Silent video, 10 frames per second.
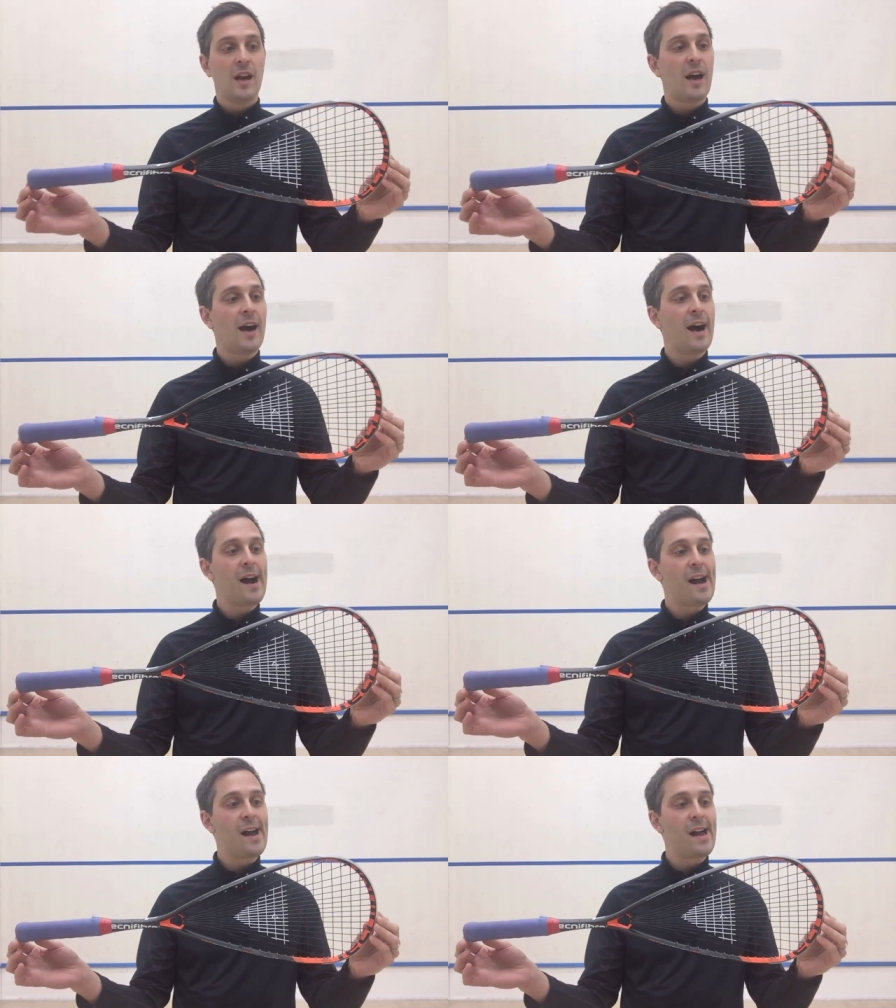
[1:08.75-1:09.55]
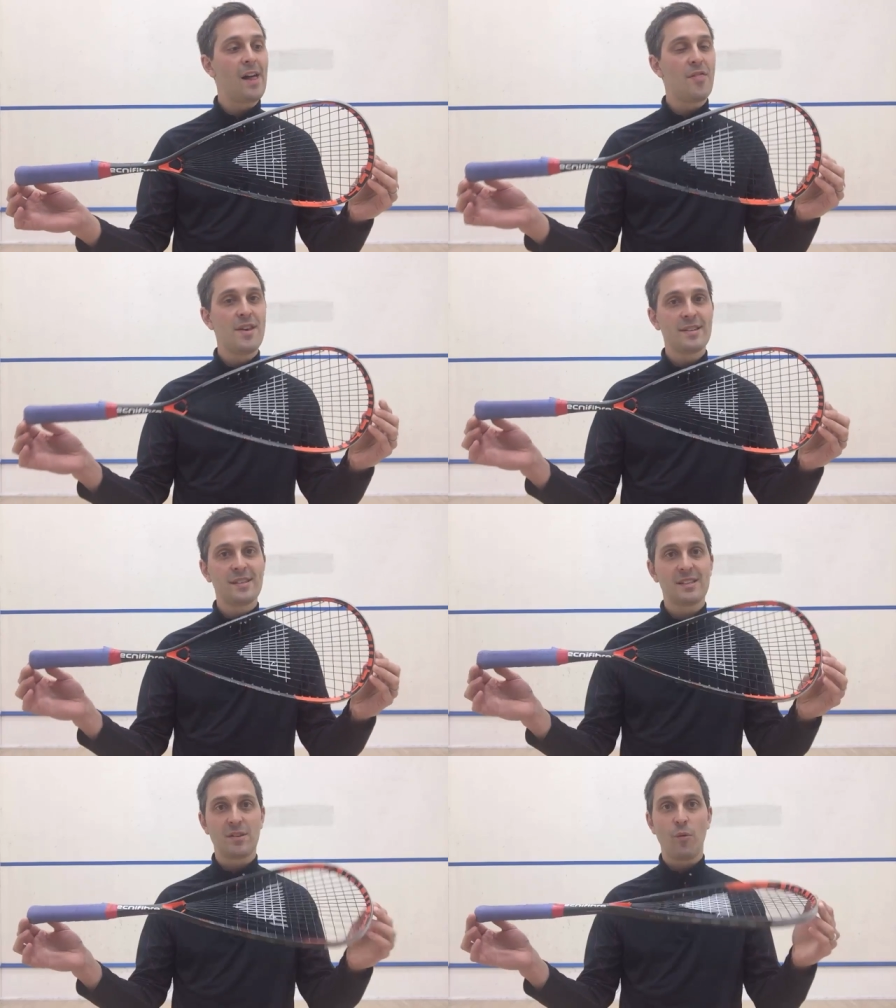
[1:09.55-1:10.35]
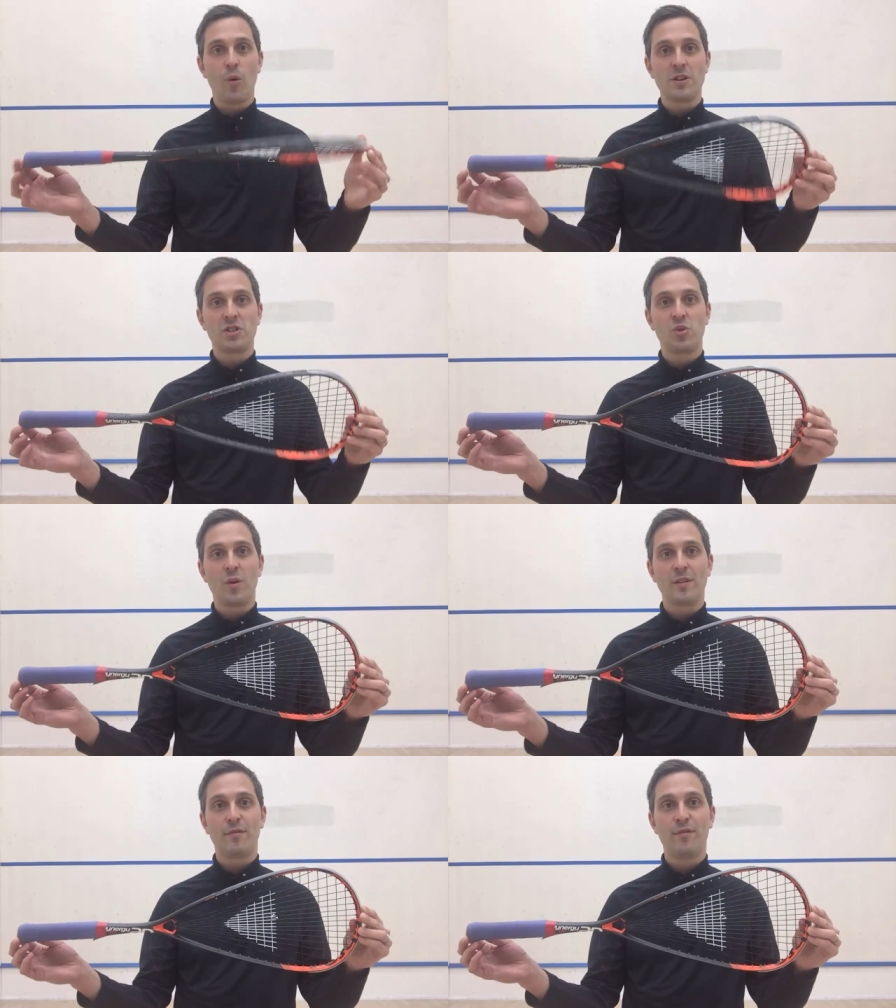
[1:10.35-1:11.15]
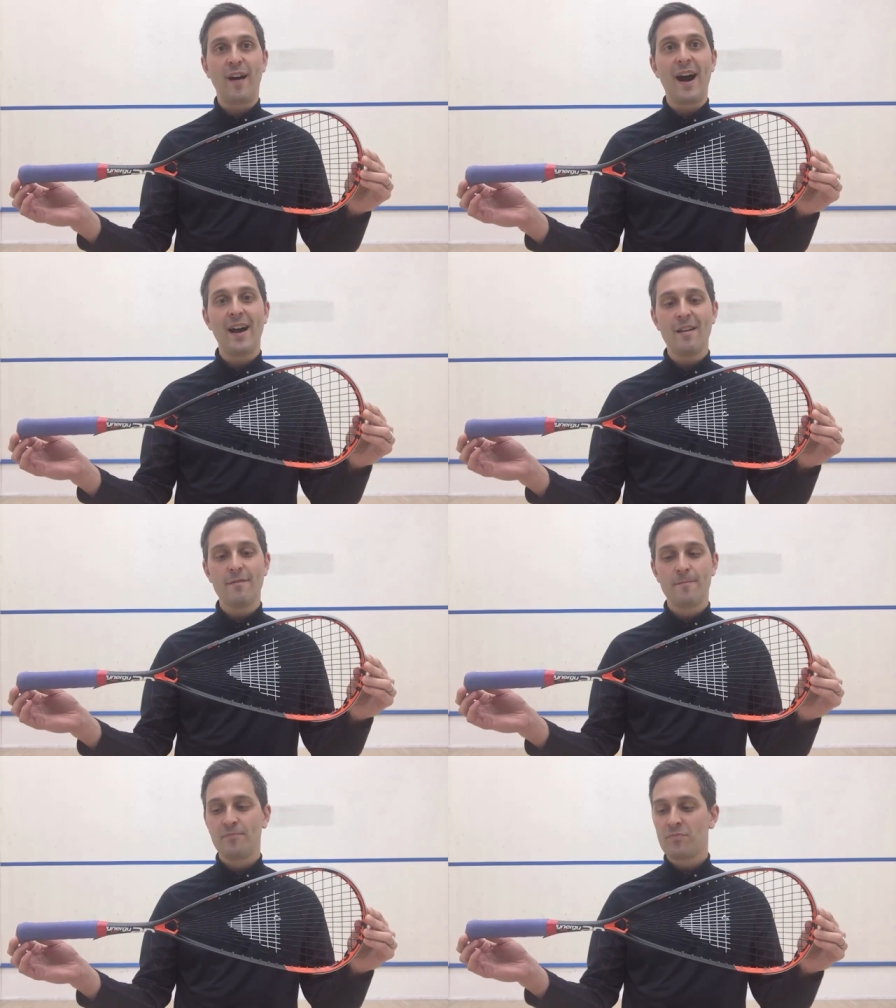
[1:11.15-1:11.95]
This is the 125,